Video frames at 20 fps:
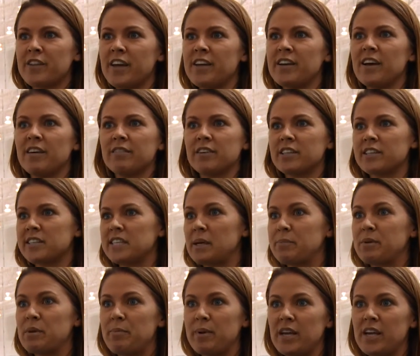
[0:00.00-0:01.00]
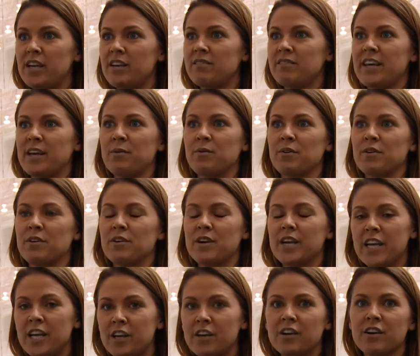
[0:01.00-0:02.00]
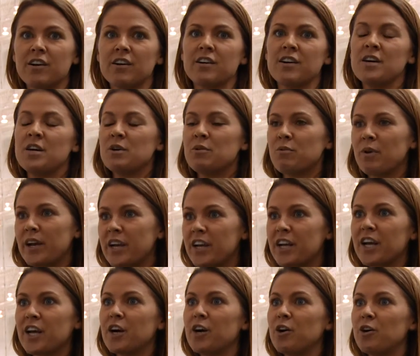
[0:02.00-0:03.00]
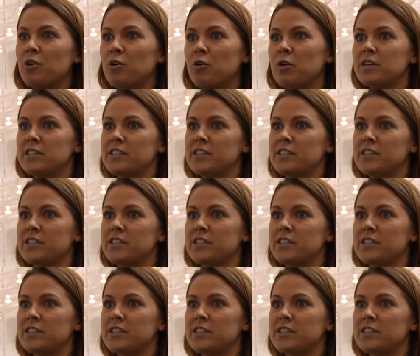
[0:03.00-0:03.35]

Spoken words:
They never skipped a beat. They were eager, ready to go.